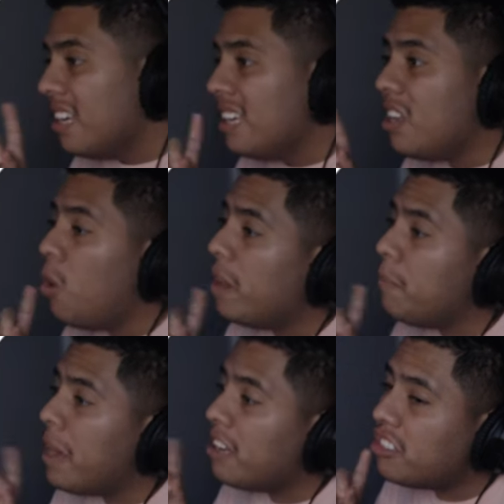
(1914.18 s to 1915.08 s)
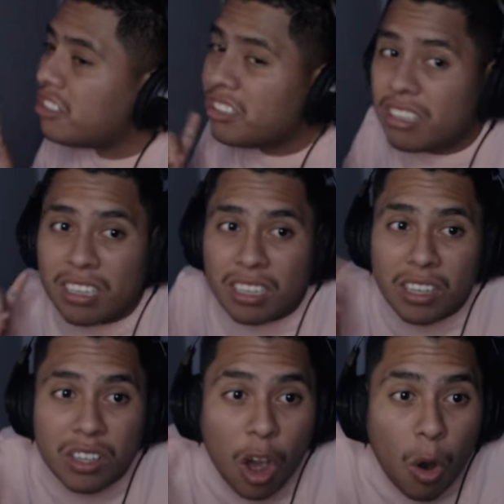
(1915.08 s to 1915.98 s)
No rematch.
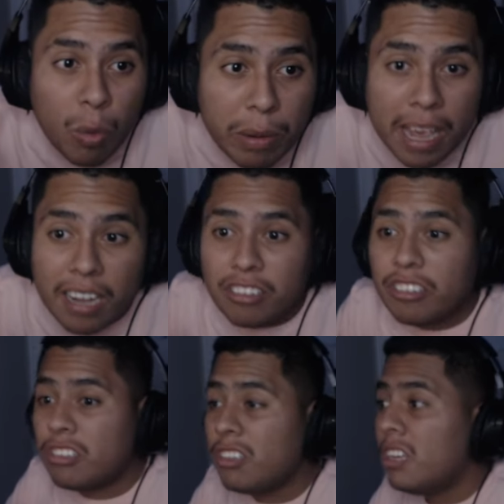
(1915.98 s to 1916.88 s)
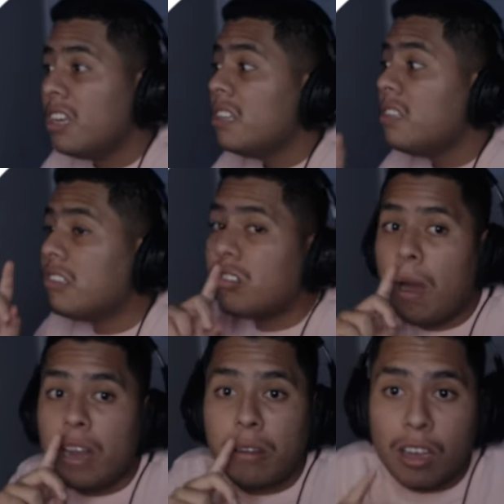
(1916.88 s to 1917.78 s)
No rematch. This is
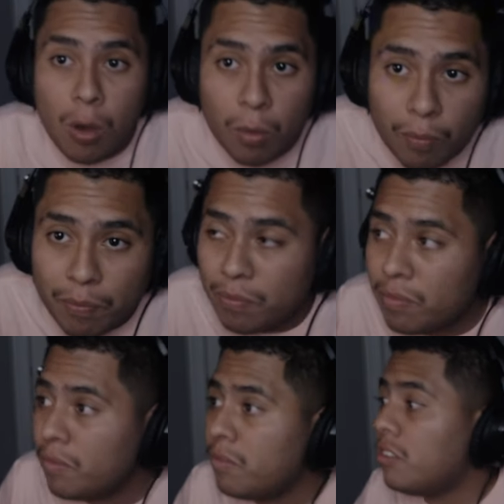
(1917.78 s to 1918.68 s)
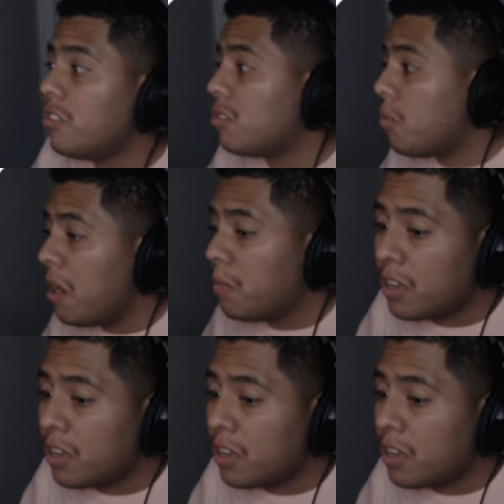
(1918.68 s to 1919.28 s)
why I'm the GOAT. This is why I'm the